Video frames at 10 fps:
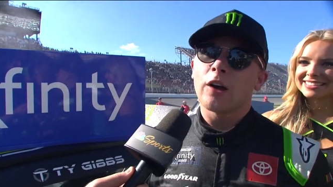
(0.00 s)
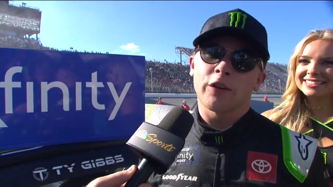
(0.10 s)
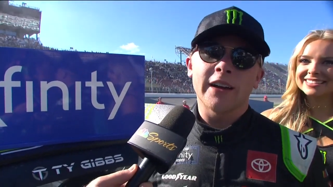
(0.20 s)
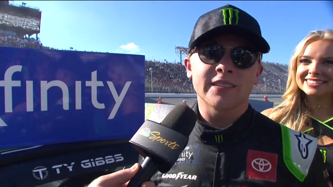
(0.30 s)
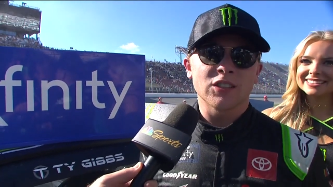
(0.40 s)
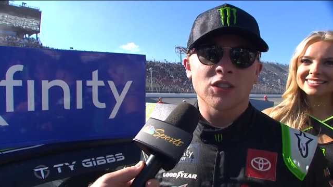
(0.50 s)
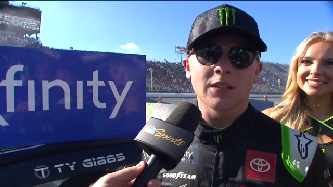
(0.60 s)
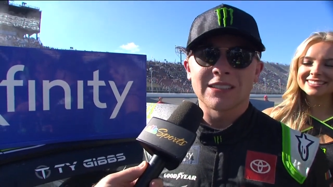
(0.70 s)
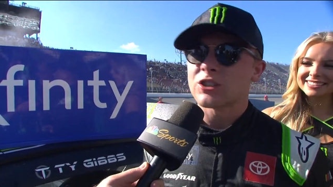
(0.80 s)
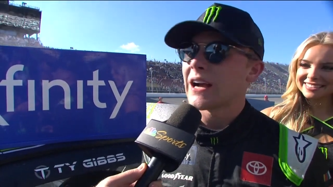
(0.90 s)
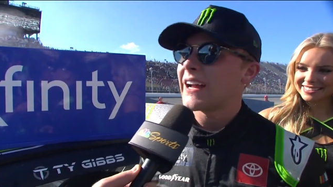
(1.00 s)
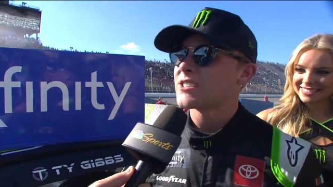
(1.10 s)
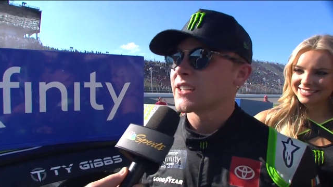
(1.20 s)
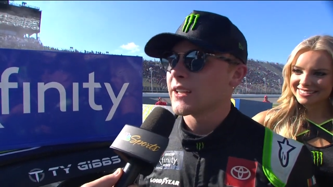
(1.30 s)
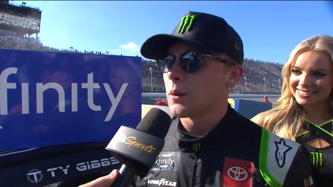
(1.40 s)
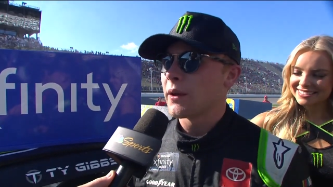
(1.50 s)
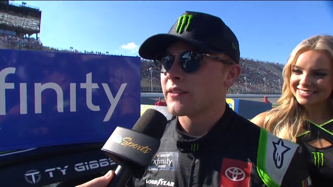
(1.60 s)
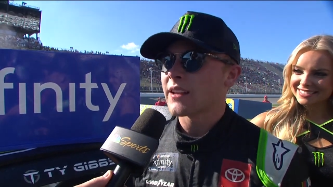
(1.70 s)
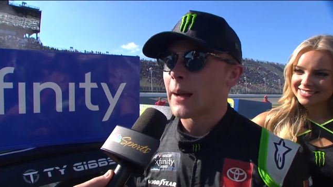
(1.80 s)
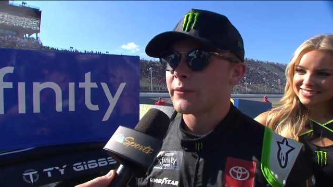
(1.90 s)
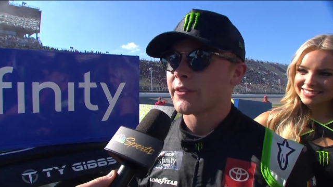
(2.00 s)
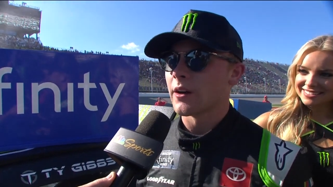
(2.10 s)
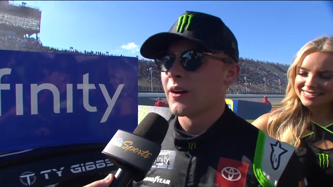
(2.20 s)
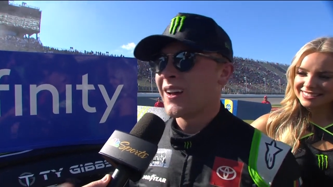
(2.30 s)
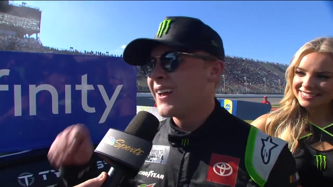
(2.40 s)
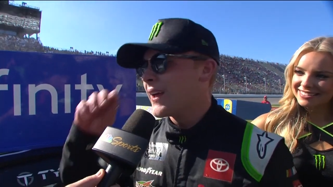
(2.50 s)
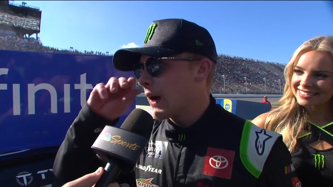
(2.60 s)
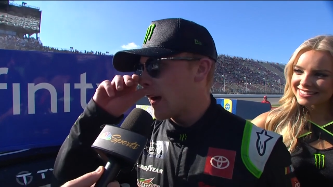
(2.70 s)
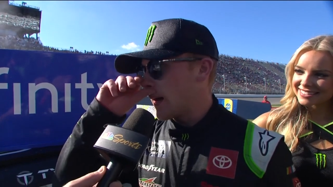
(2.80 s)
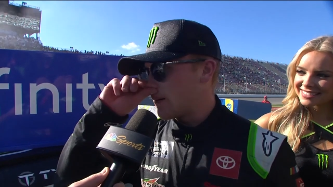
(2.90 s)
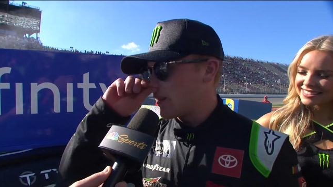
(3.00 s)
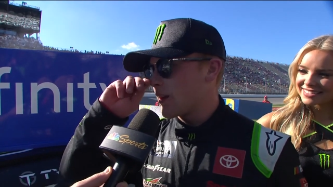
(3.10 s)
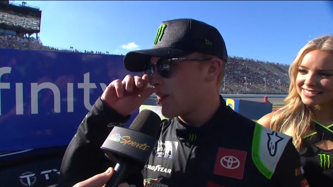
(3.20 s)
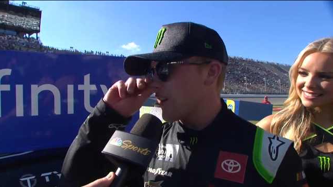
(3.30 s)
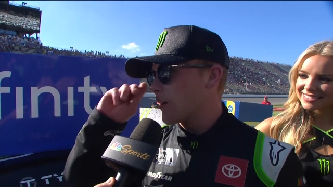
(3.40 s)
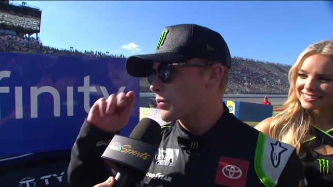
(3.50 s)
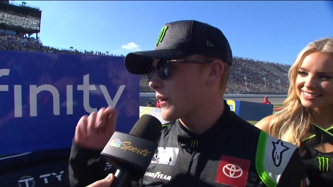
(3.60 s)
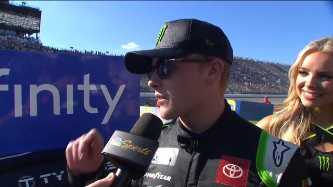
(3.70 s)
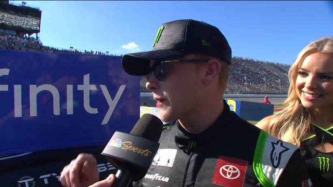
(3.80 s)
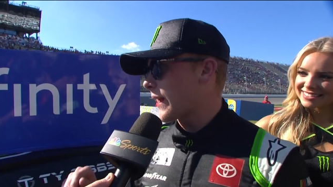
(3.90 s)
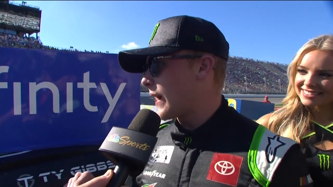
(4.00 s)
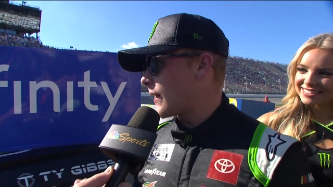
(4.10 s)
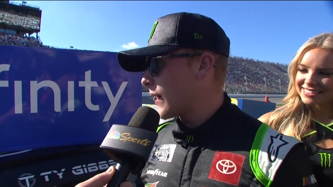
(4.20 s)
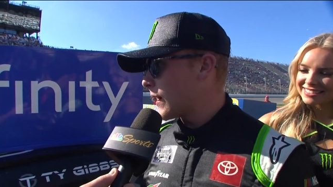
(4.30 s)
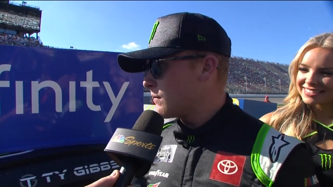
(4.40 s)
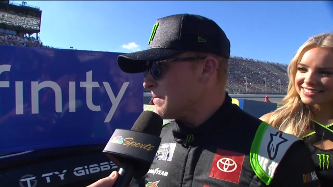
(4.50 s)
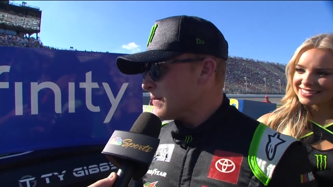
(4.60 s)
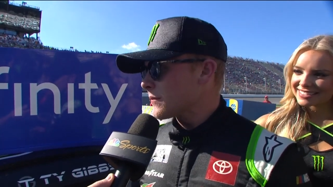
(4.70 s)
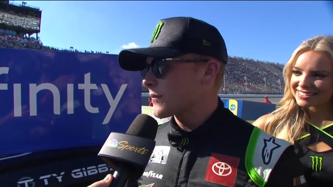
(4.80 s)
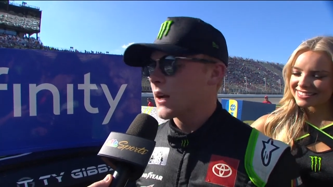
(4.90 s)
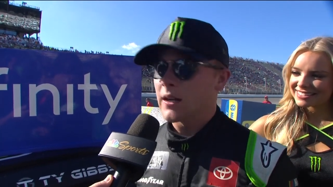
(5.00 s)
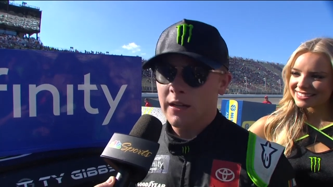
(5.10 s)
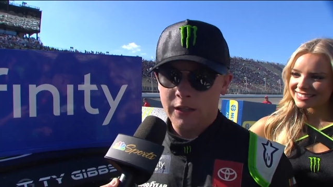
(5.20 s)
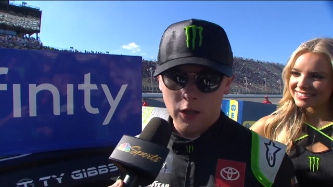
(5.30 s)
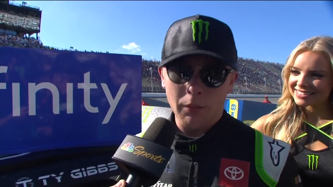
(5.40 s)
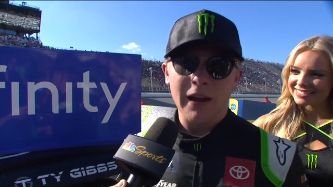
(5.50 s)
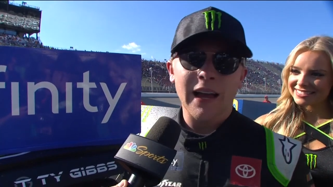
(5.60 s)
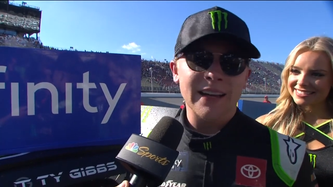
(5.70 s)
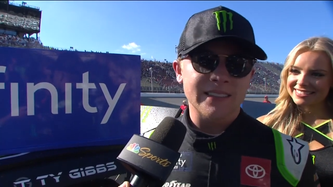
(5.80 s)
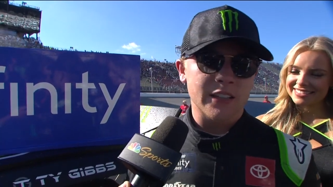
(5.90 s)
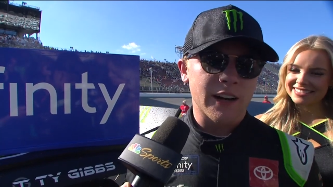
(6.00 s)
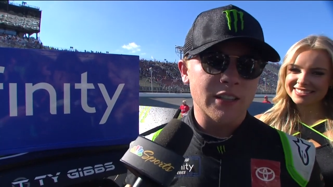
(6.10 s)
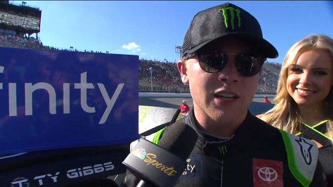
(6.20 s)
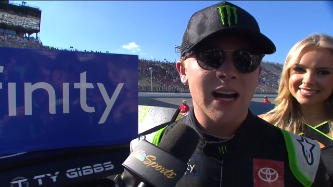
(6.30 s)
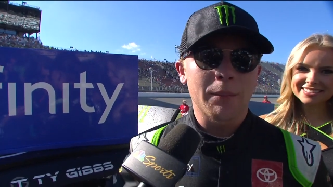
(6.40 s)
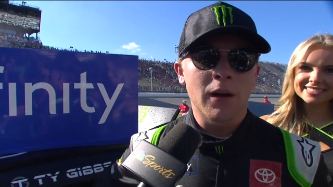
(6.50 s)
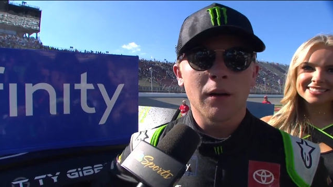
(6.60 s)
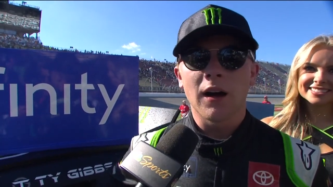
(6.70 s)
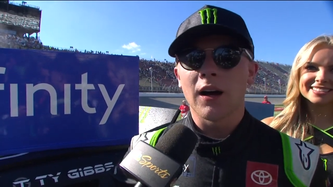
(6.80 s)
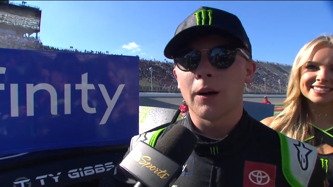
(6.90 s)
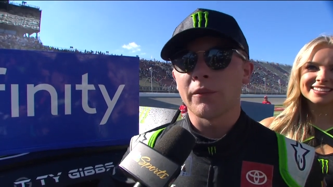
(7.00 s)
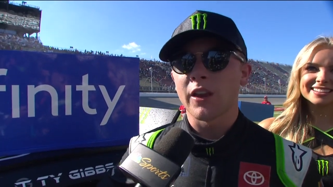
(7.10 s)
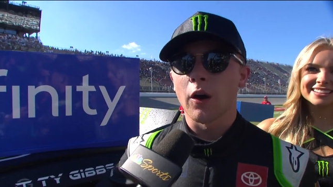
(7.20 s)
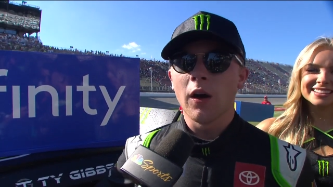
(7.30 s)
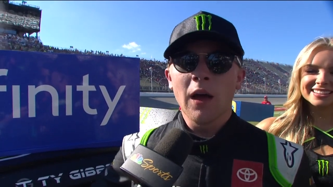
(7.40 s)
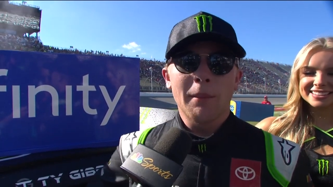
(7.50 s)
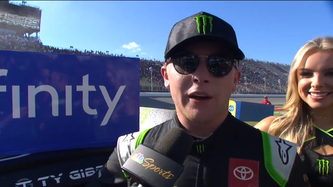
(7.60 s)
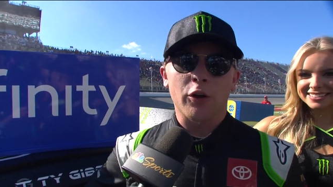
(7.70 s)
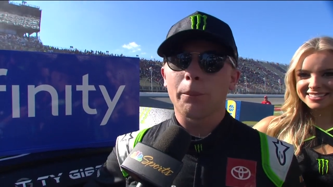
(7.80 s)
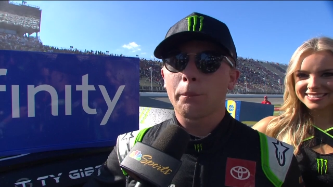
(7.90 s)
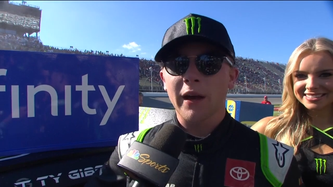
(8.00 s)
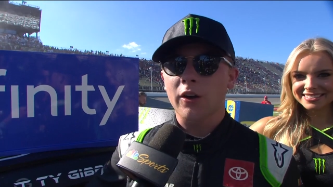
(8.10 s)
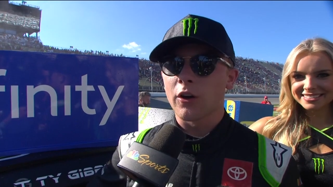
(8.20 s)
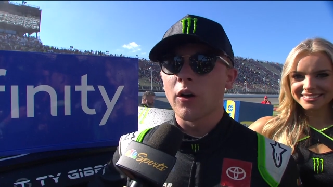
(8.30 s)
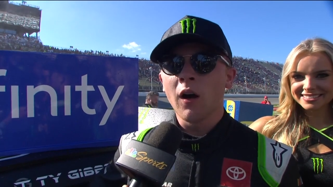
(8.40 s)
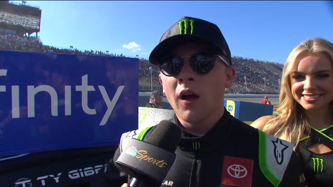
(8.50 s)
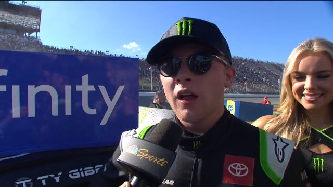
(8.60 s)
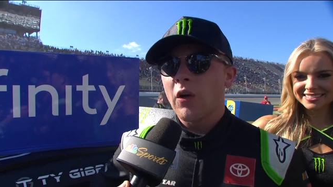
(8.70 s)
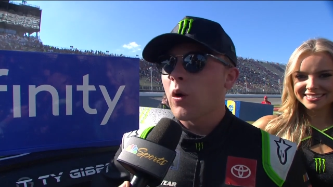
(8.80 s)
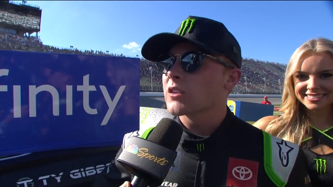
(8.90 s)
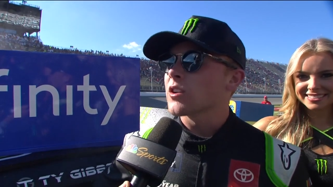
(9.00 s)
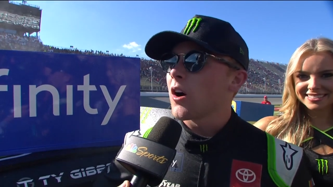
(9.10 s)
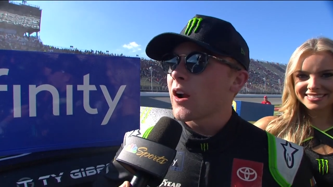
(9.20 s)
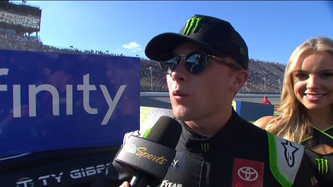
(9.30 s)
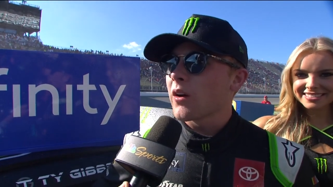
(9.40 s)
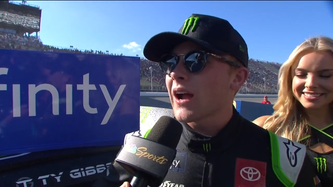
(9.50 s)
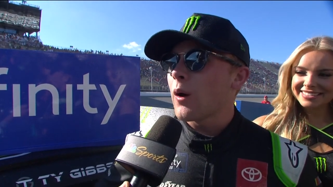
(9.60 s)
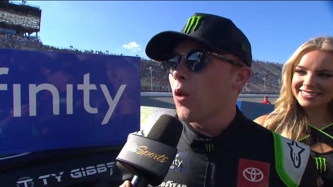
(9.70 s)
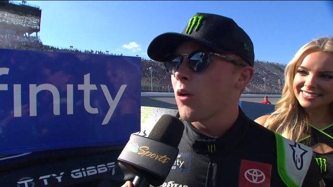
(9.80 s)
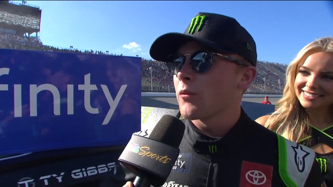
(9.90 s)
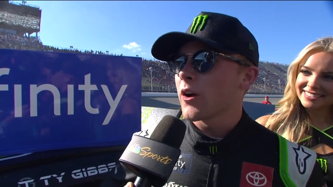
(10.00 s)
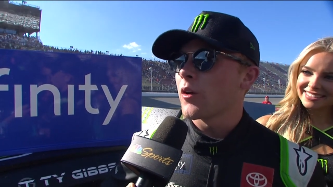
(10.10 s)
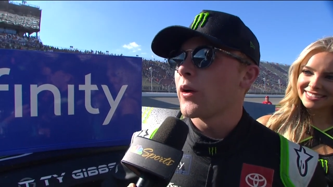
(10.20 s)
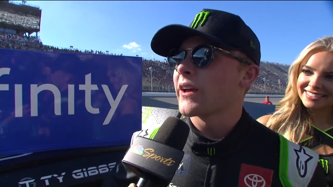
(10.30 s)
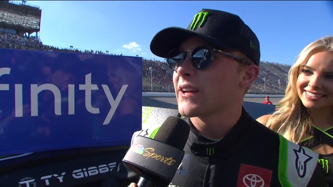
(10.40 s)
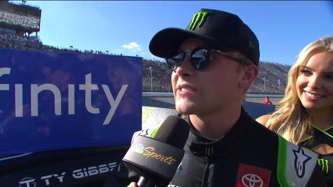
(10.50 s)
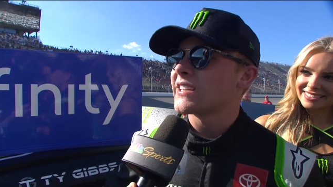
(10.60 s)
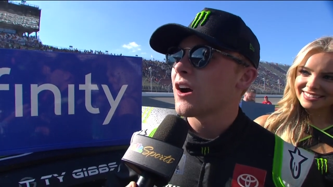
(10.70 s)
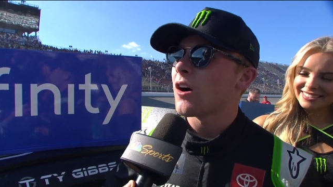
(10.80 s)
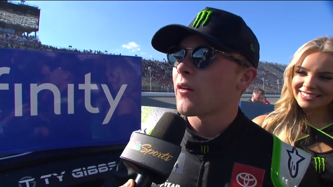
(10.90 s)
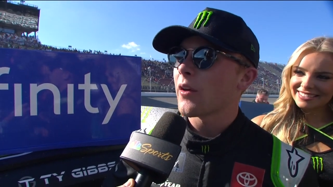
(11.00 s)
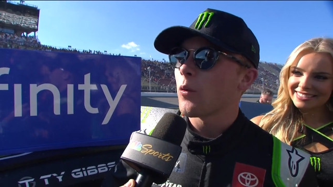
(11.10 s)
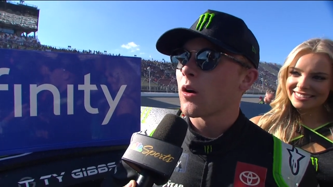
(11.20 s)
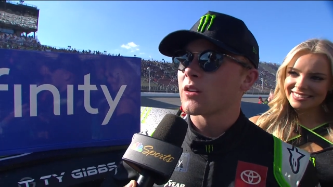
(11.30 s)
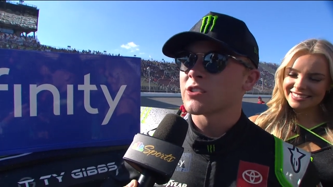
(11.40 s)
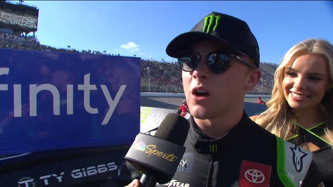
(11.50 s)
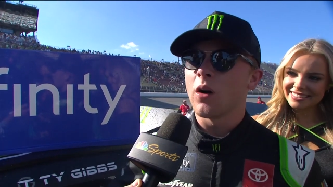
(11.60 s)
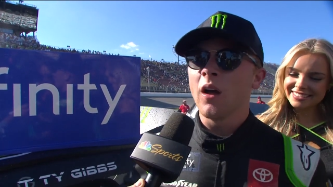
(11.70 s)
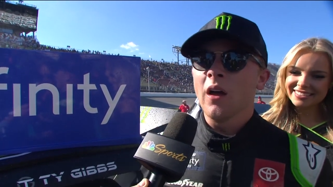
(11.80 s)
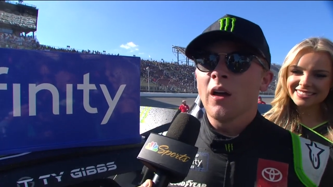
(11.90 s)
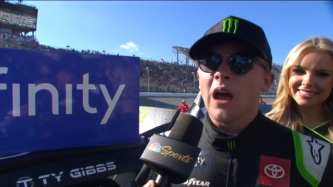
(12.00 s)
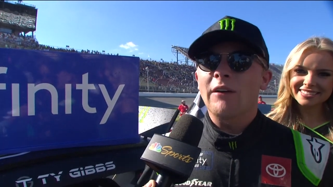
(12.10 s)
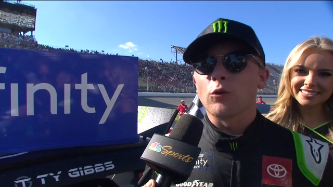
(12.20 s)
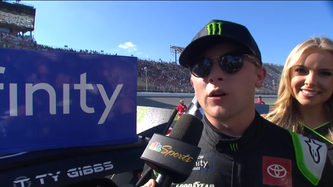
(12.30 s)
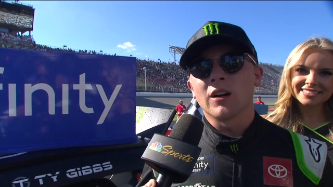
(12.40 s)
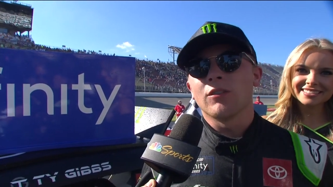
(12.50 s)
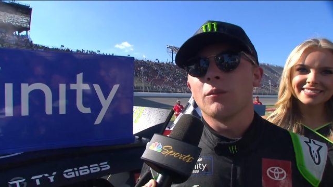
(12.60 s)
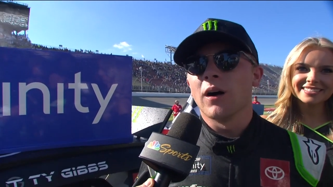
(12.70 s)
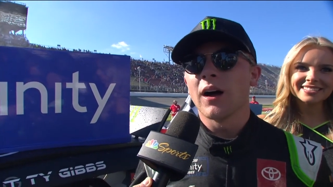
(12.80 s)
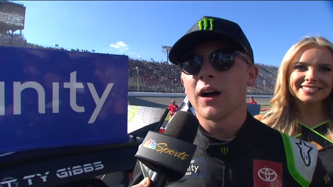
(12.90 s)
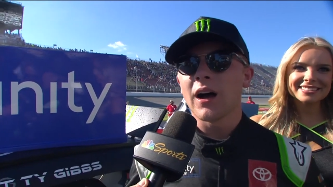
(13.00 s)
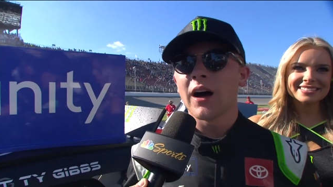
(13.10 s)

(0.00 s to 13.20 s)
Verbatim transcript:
Speaker 1: racing shows the strategy and the pit stops. So, um, you know, even though it was pretty spread out, uh, you know, my guys did a great job. Um, you know, my pit crew, they work so hard. I work out with them during the week, and I see how hard they work. So every one of them, uh,